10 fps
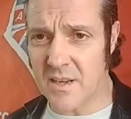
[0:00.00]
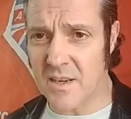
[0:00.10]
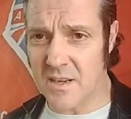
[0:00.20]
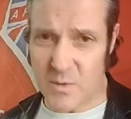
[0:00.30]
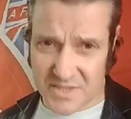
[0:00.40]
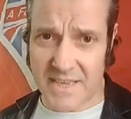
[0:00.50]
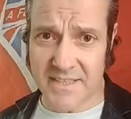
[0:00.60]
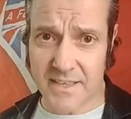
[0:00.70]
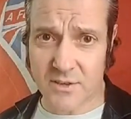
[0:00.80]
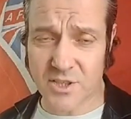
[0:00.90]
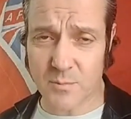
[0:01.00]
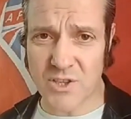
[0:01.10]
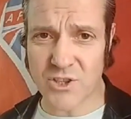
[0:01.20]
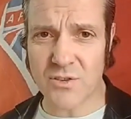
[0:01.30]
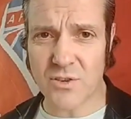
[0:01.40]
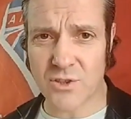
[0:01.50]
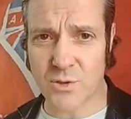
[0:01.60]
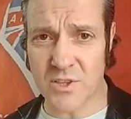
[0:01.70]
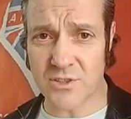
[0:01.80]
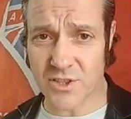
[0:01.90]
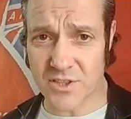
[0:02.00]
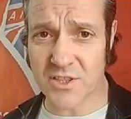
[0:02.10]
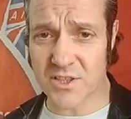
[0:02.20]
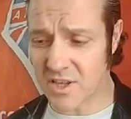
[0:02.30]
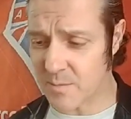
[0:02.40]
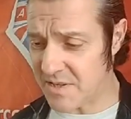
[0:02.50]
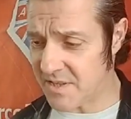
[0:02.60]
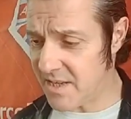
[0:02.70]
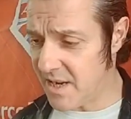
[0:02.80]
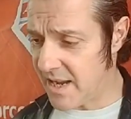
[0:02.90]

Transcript: sent in our submission to the Justice Committee.